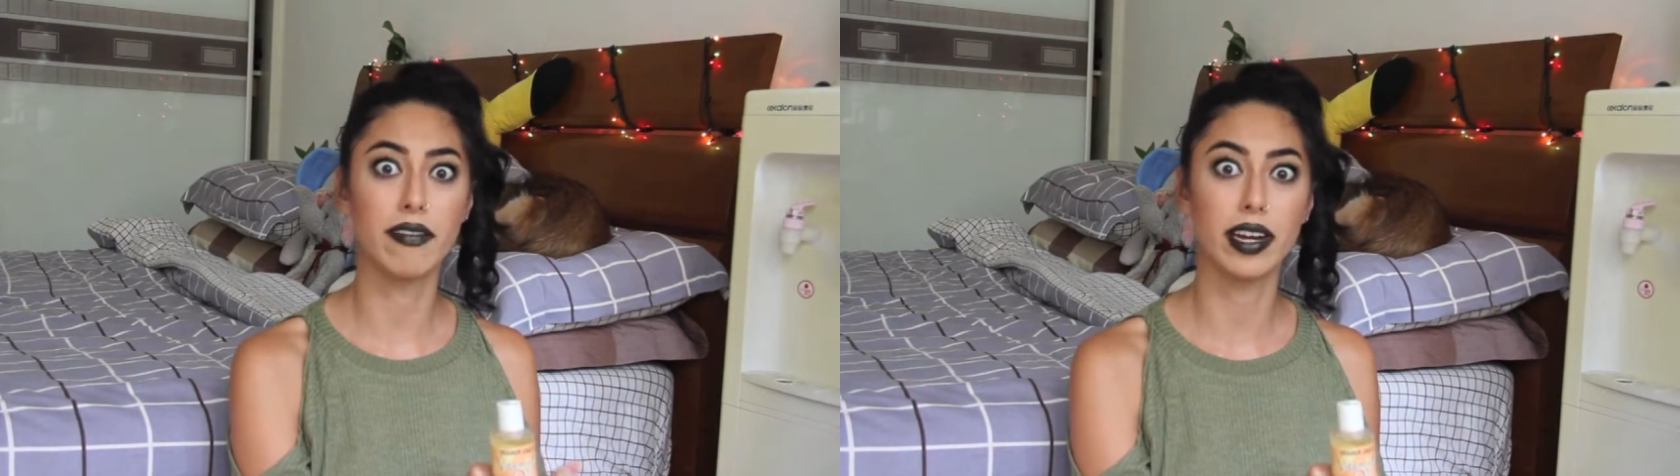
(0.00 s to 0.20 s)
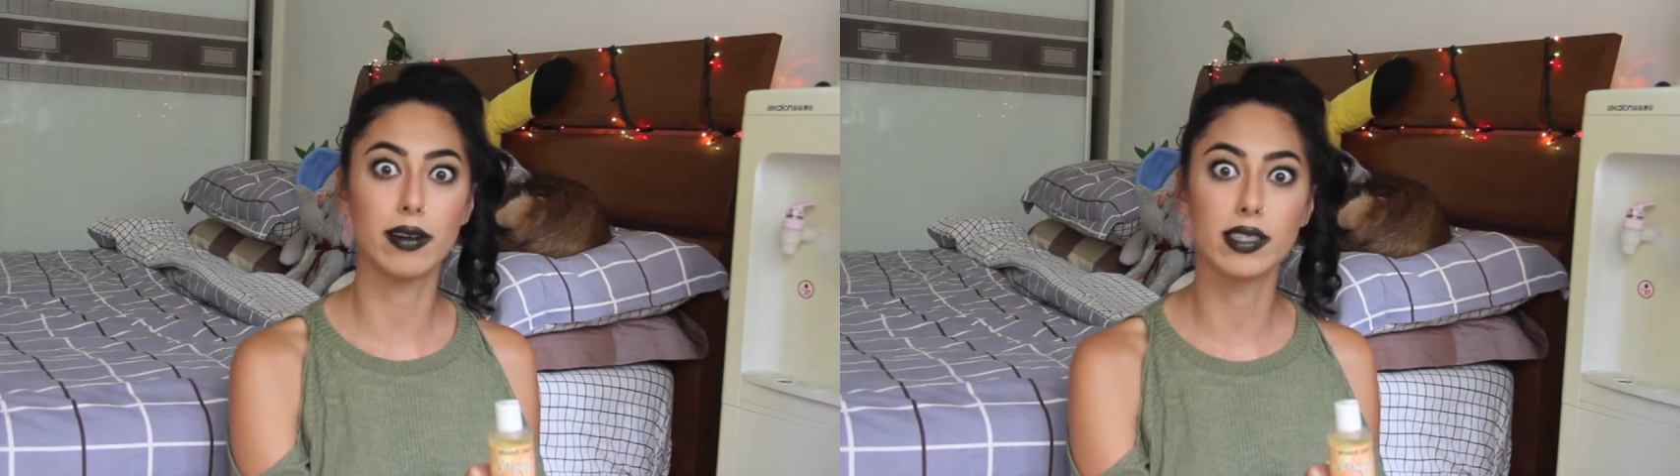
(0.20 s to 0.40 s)

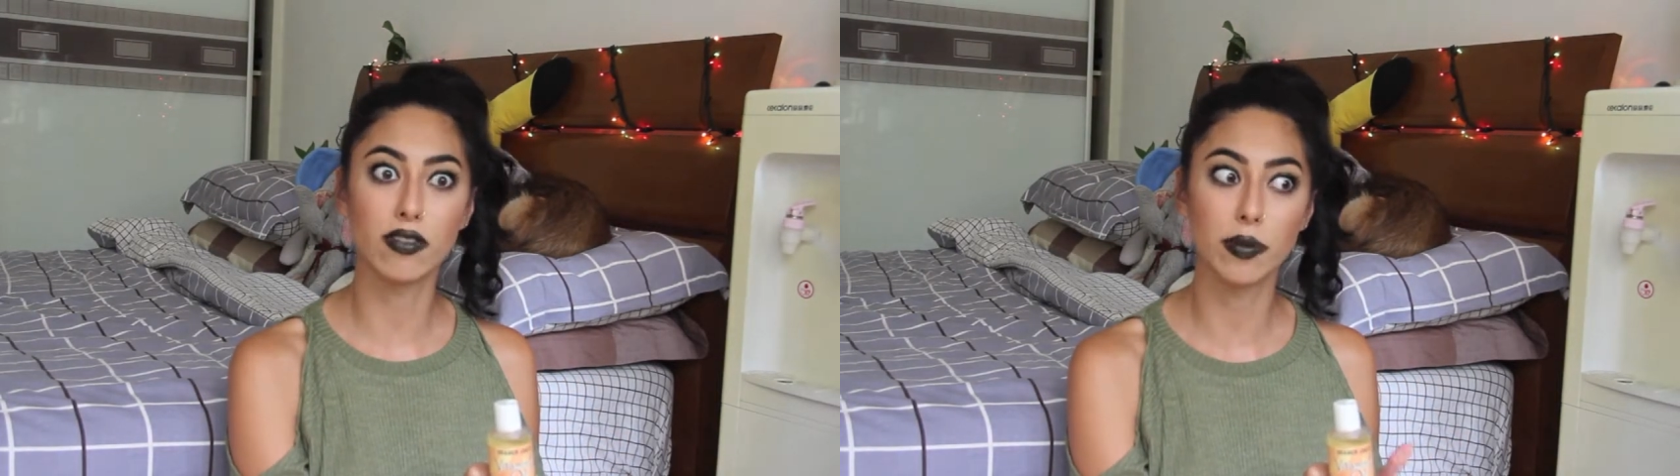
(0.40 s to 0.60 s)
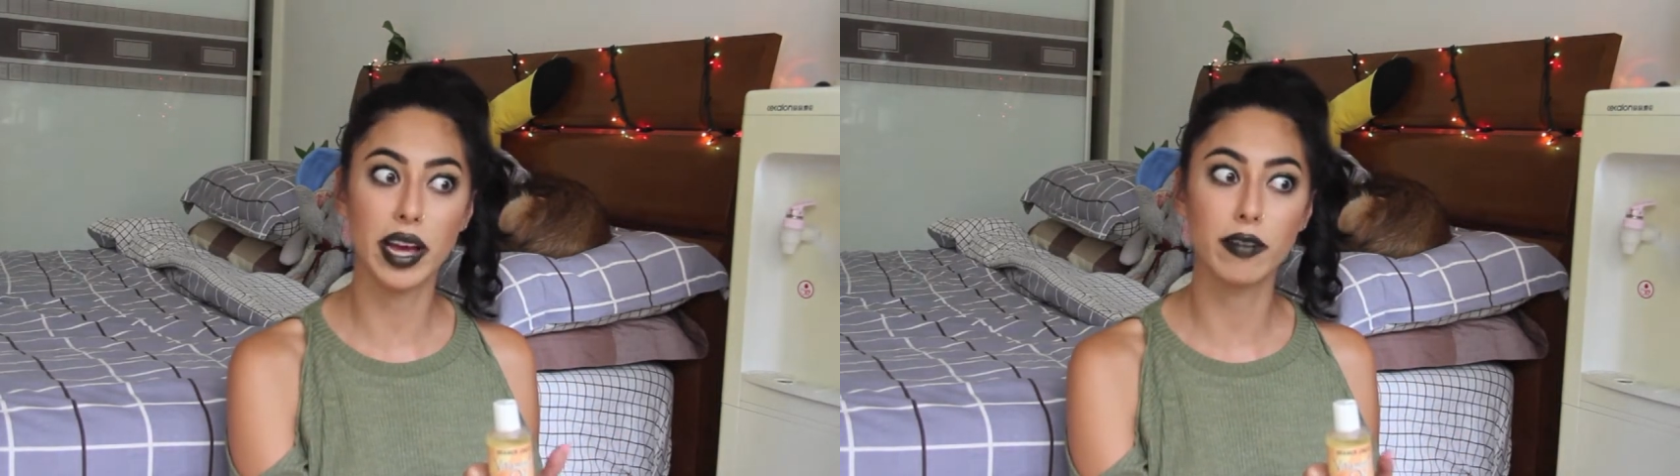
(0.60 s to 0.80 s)
videos
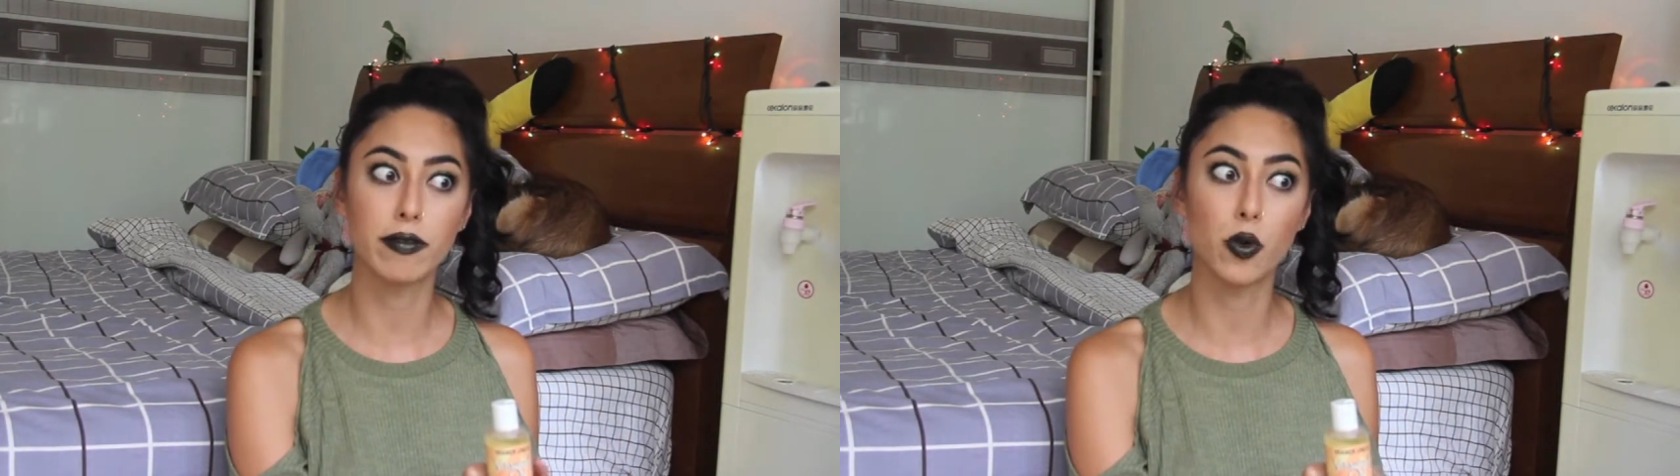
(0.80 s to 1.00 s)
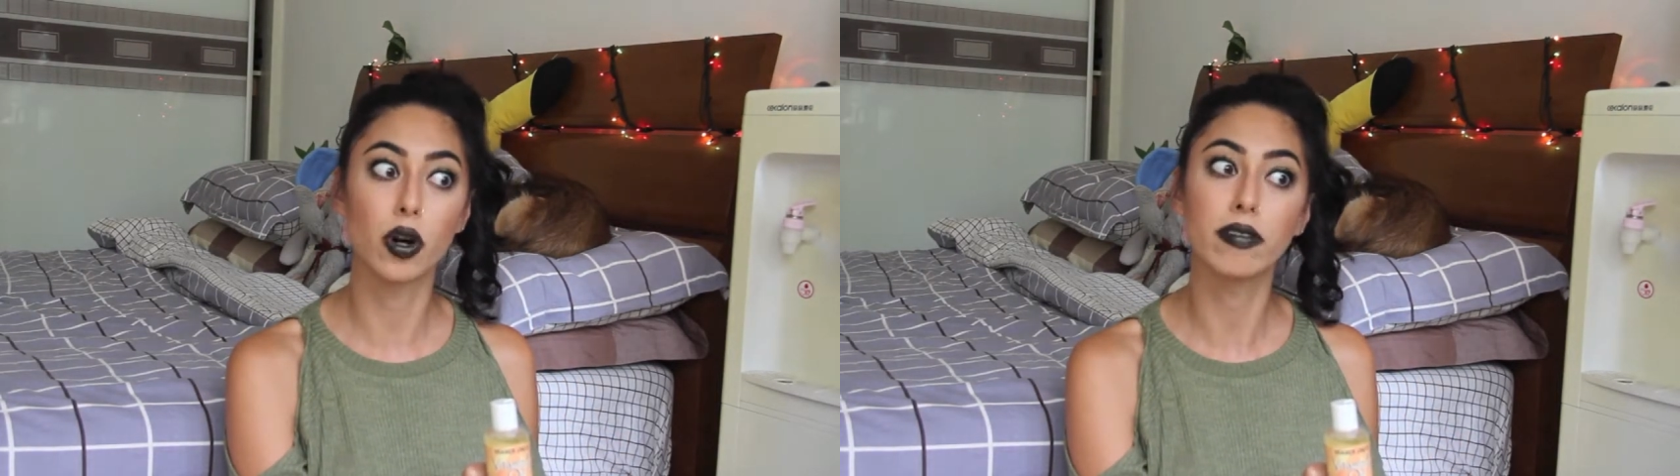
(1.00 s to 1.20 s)
from like
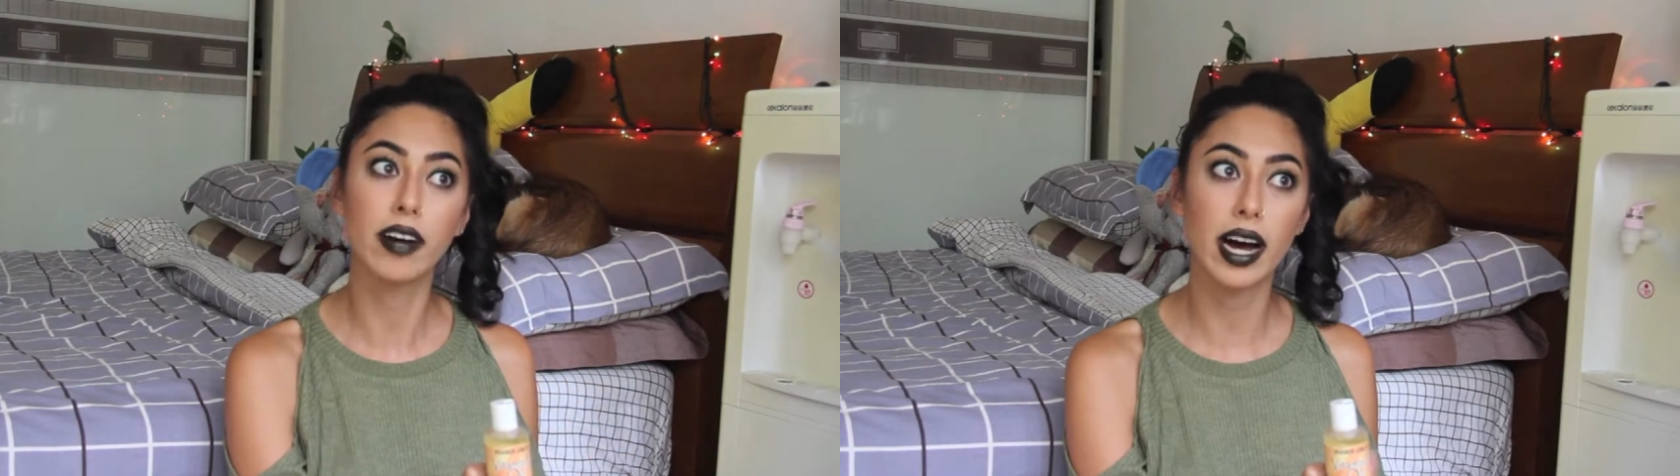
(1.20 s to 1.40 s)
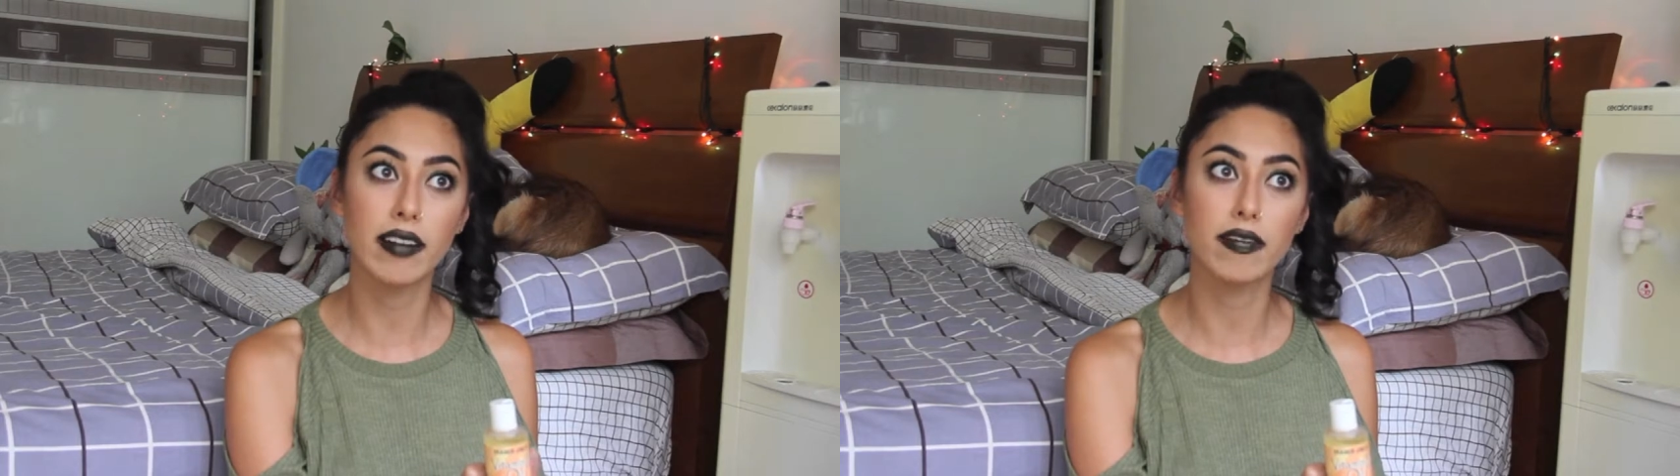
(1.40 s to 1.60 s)
4 or
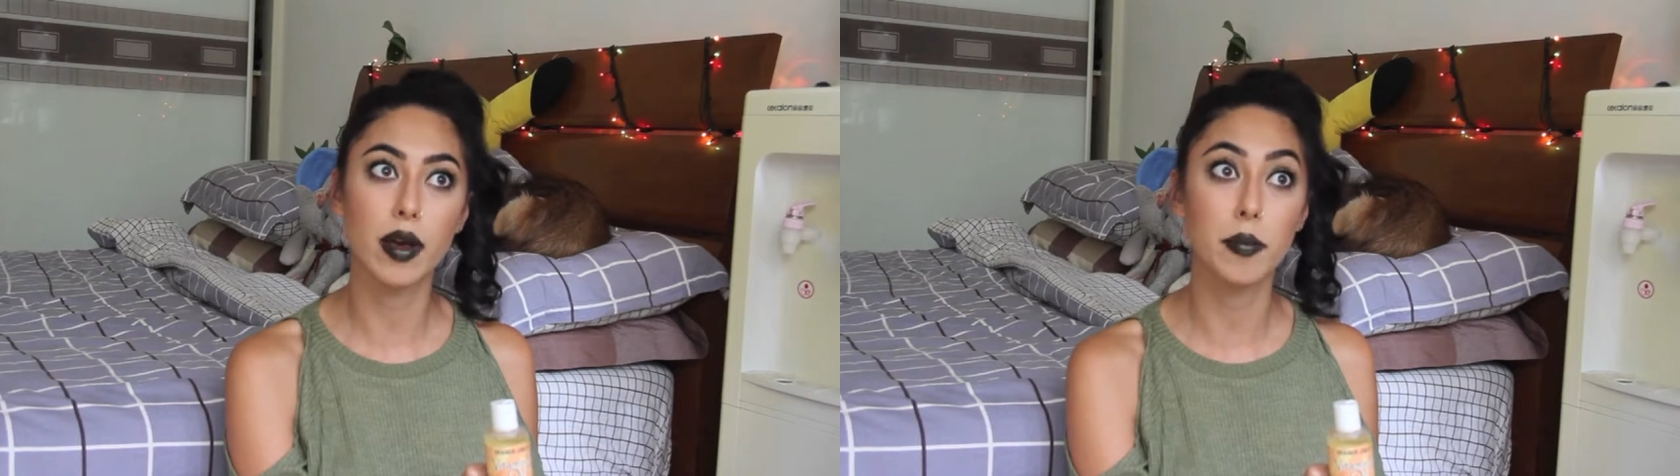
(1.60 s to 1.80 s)
5,